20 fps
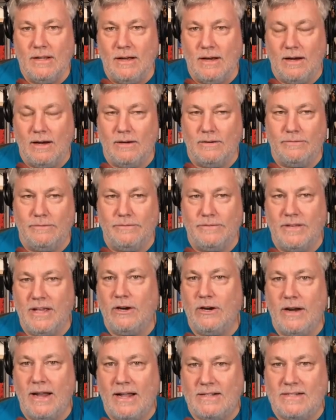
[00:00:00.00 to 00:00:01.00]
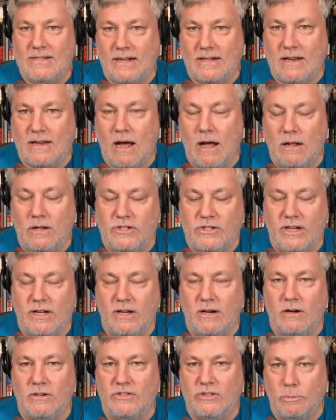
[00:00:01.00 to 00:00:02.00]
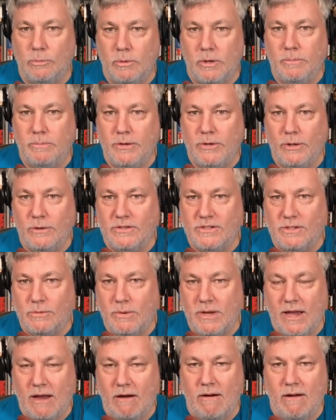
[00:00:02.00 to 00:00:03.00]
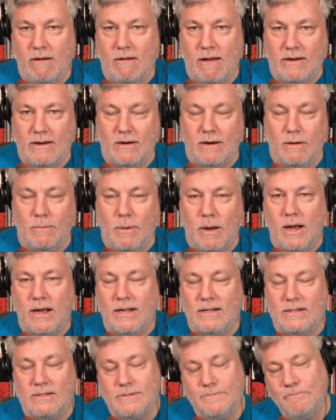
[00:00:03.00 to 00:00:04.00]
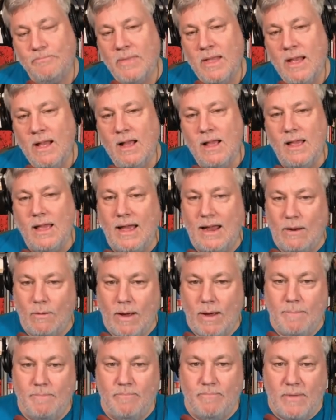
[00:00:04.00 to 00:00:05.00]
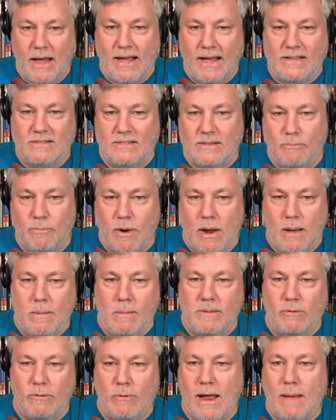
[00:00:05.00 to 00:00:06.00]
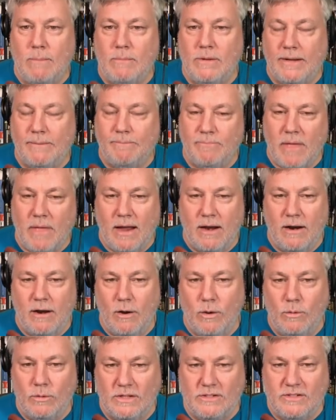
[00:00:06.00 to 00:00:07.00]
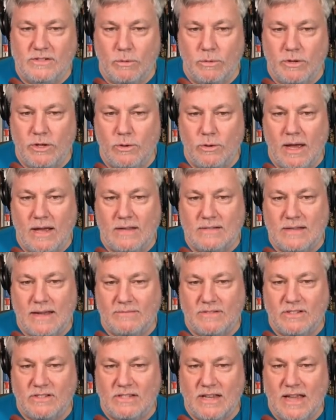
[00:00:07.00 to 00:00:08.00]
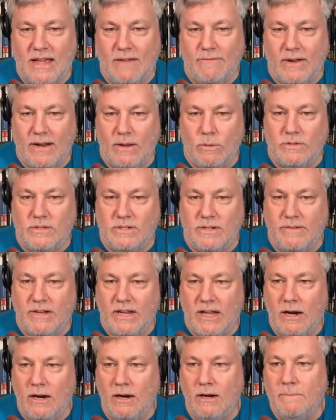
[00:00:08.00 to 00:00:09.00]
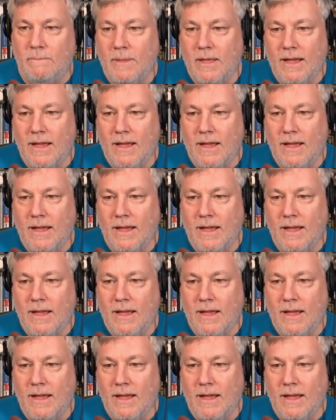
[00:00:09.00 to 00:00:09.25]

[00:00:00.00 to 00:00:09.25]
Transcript: of the internet technology and our supercomputers that we carry around in our pockets. Anyway, I guess I'm probably rambling. I don't know. Let's see what you guys have to say if anyone's even here.